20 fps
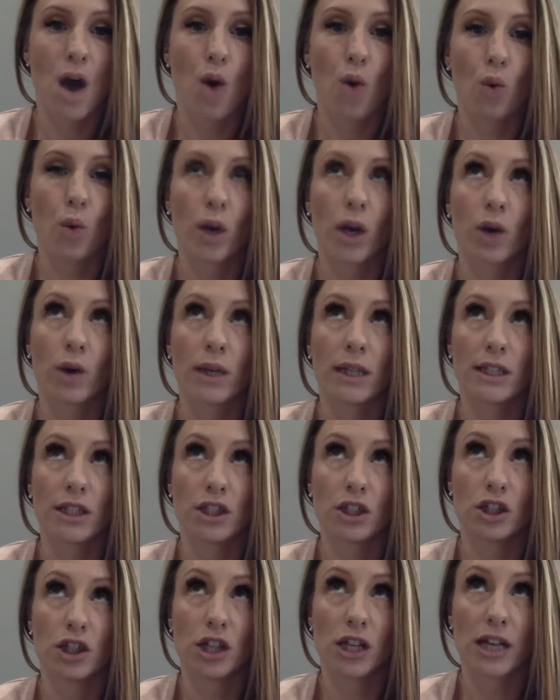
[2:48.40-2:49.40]
We're going
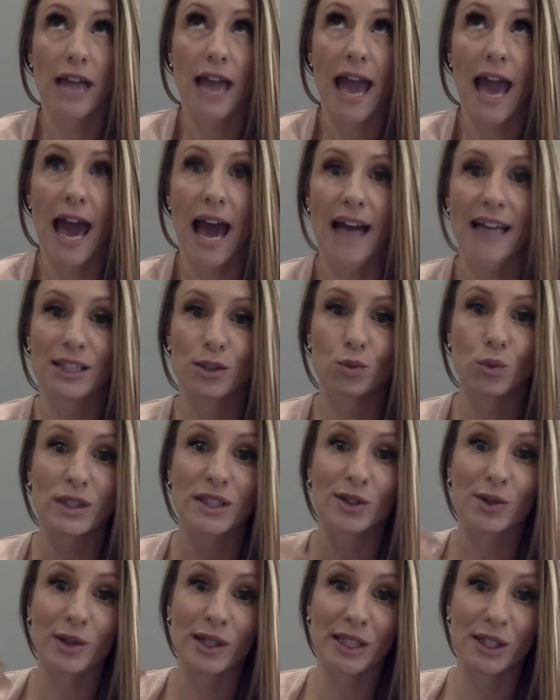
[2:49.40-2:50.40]
to look at
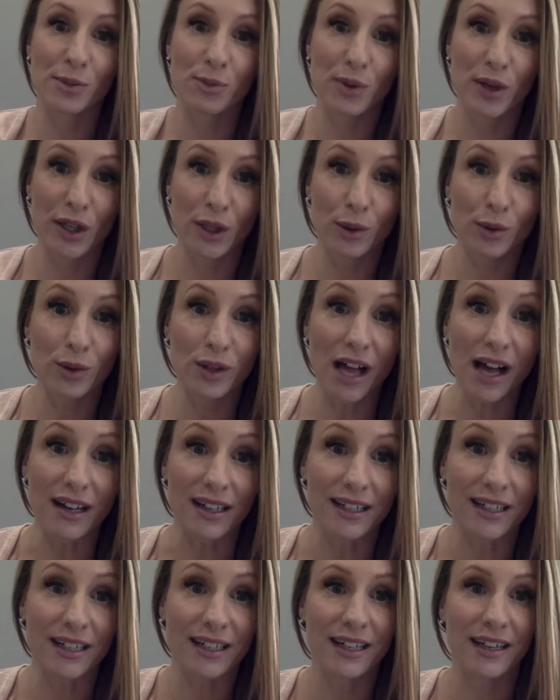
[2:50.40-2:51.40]
what's going to bring you luck
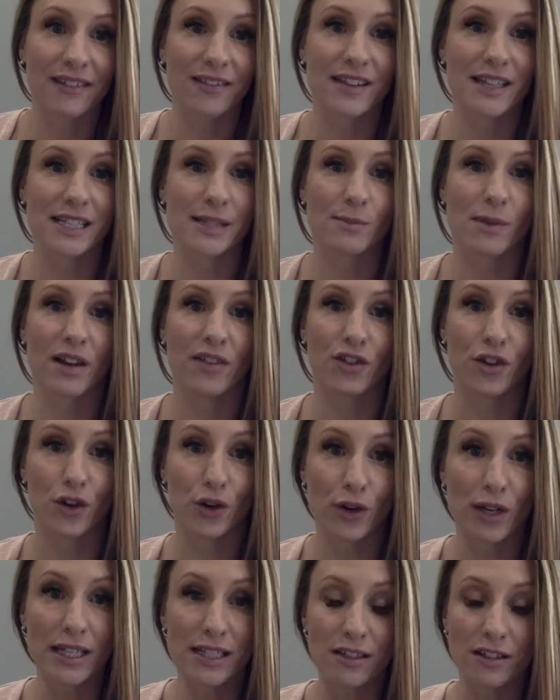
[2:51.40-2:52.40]
this month, your
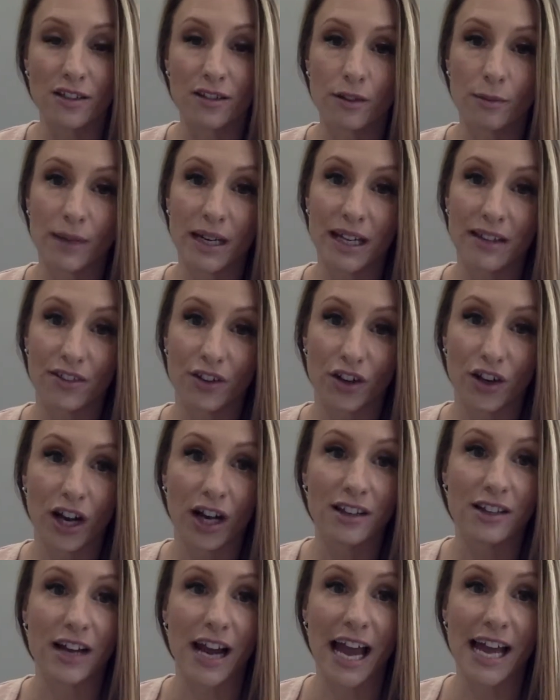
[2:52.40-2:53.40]
crystal of the month, your
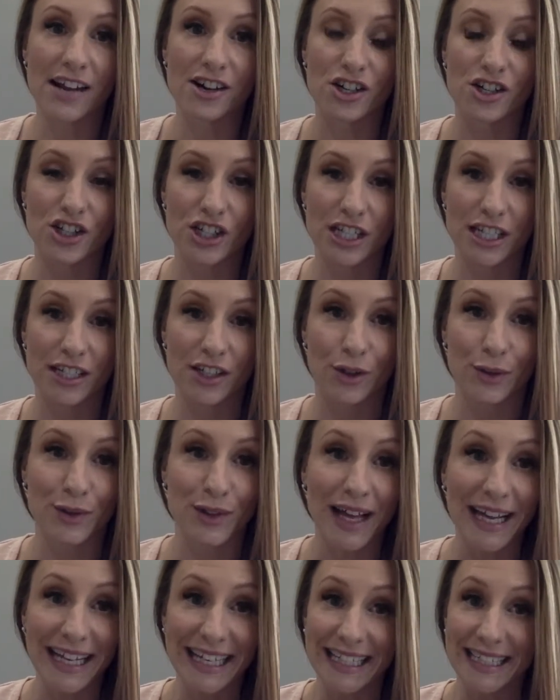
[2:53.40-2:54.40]
color energy, your
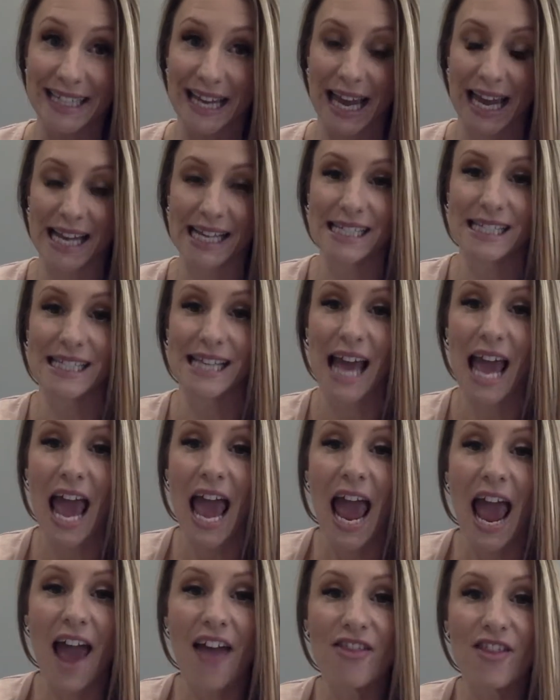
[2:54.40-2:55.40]
lucky days,
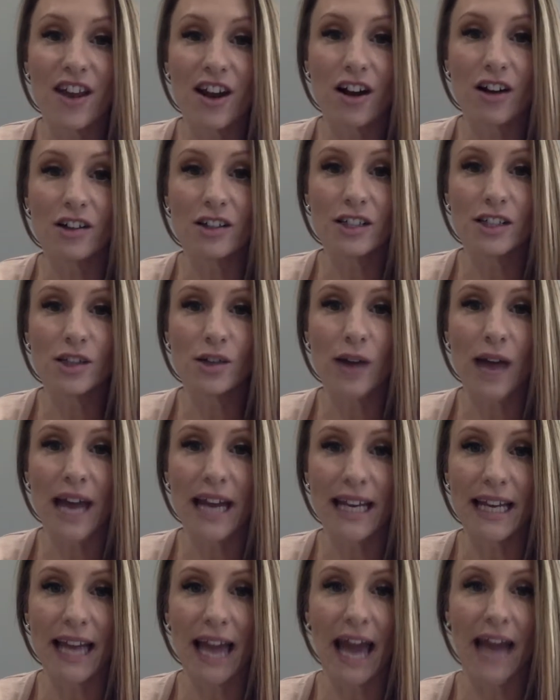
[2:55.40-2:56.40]
and then also
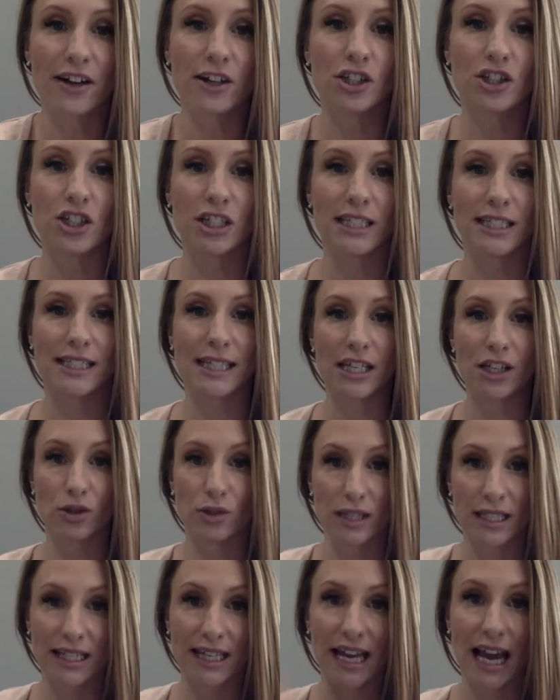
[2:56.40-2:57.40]
any energies that you
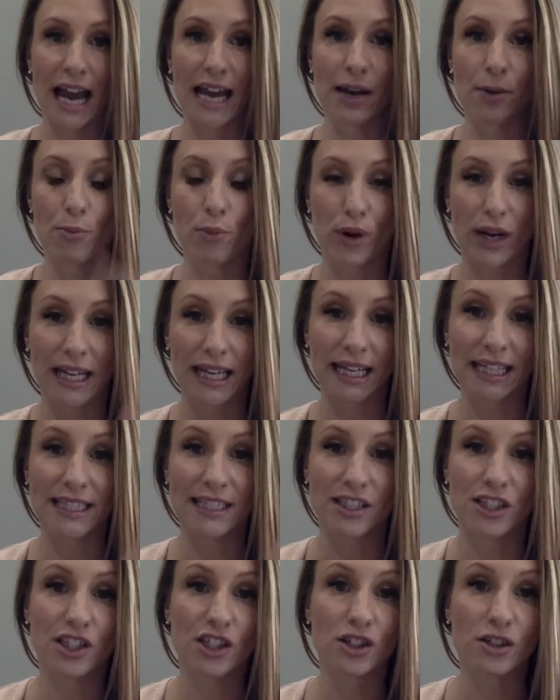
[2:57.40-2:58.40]
need to kind of bring
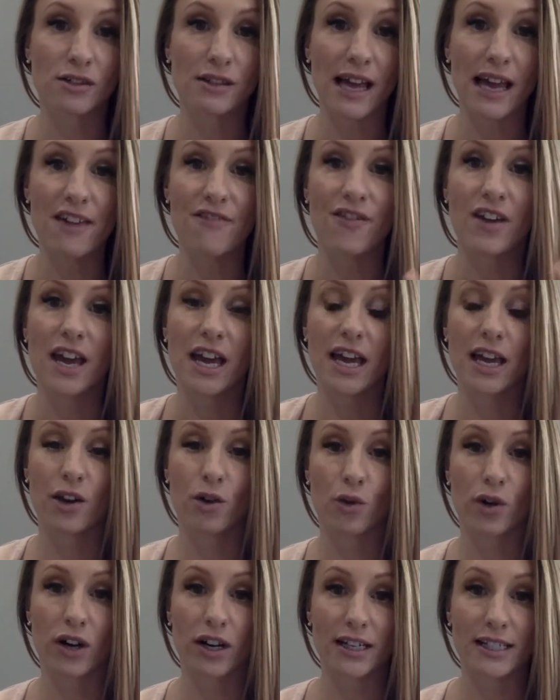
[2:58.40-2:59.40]
into your life in
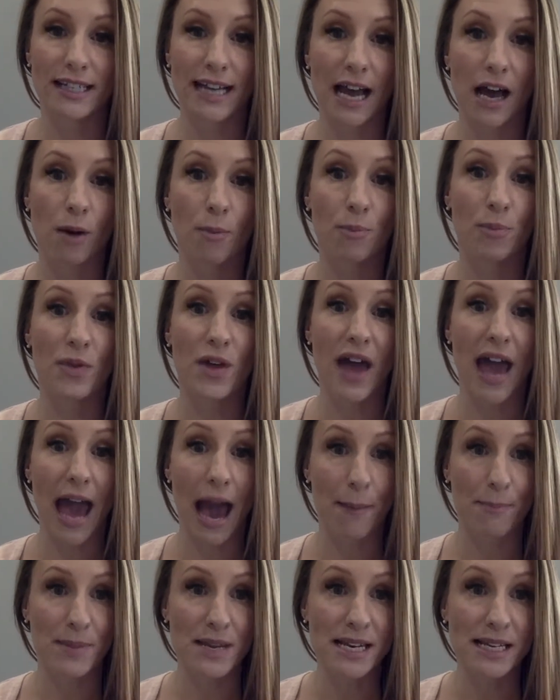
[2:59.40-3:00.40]
order to help the
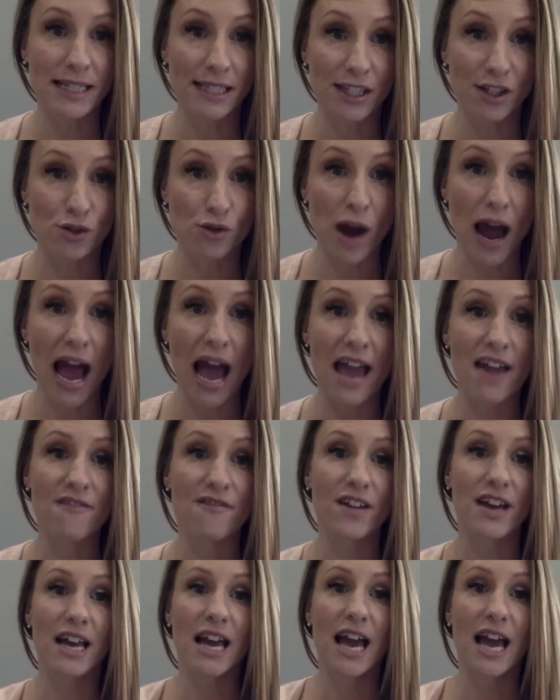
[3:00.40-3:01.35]
happiness thrive,